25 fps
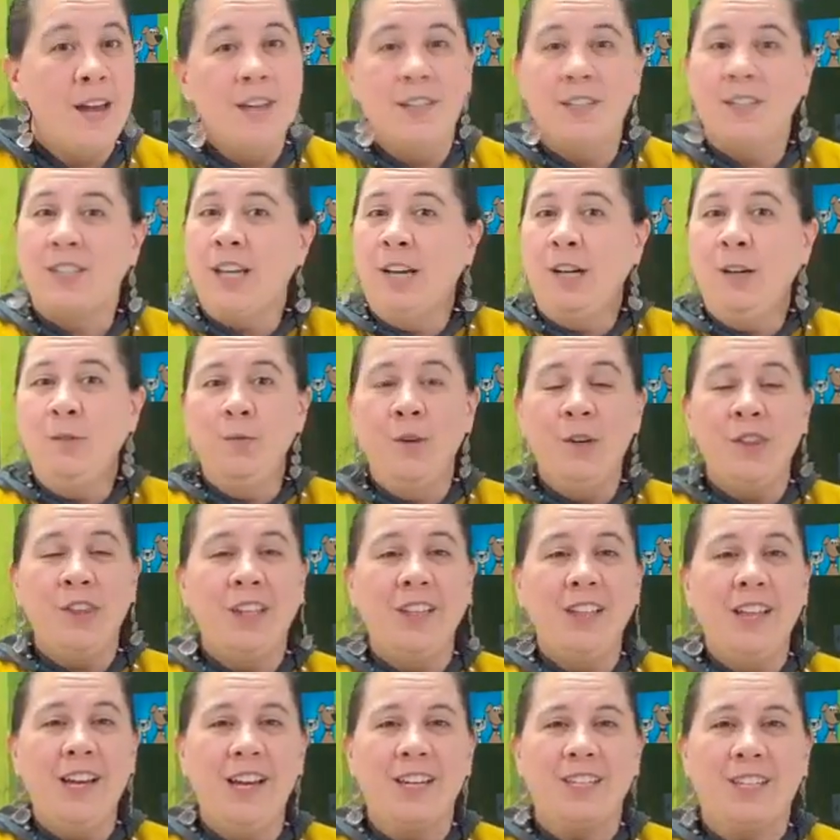Send them with a
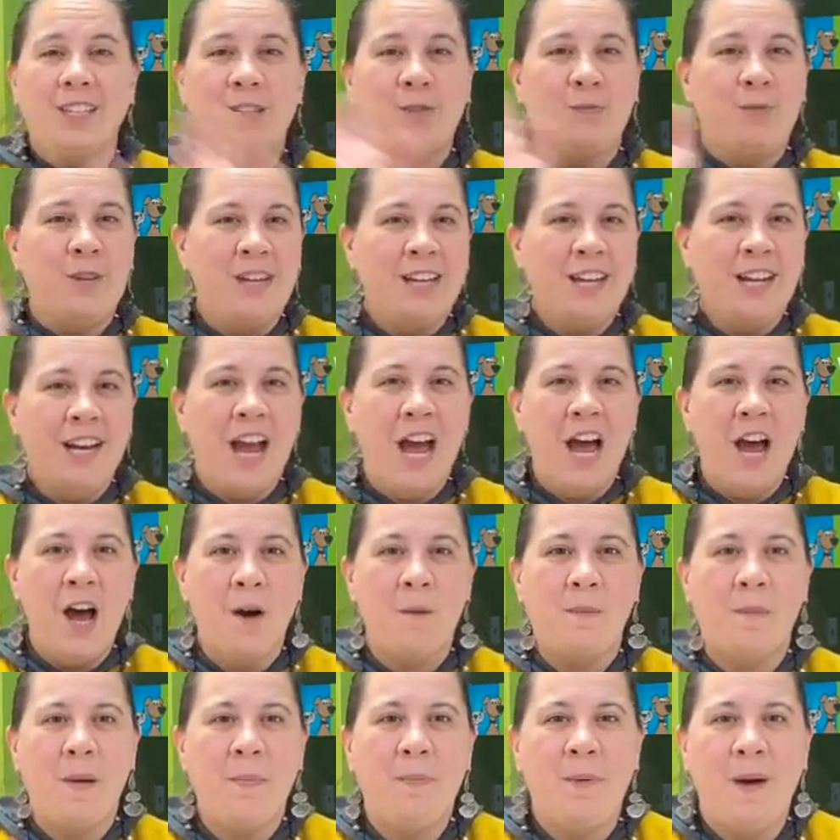list. We can
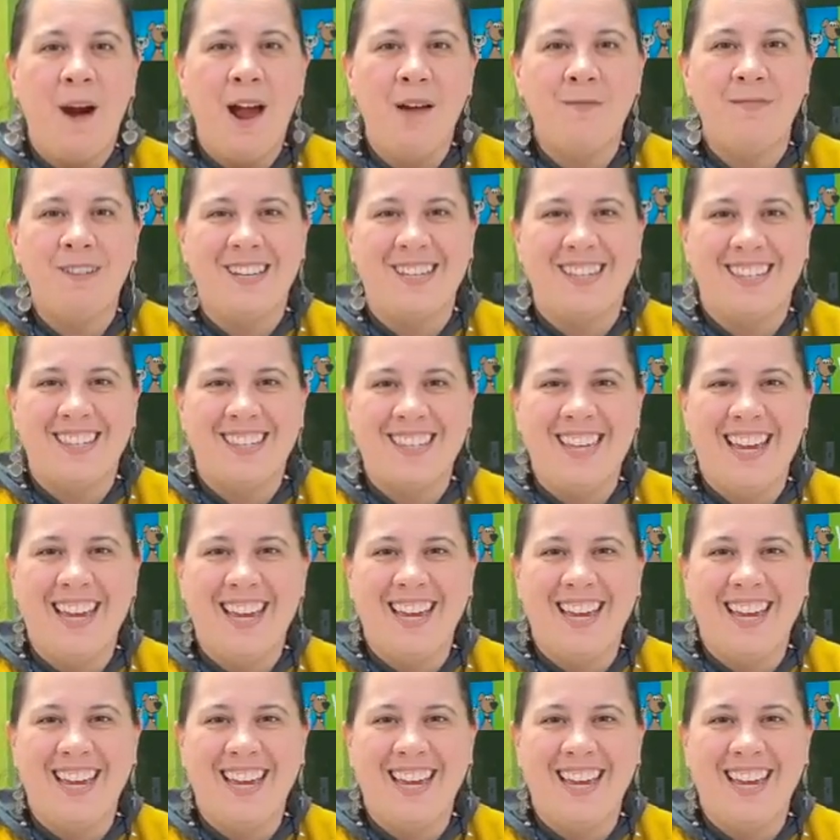help, I promise.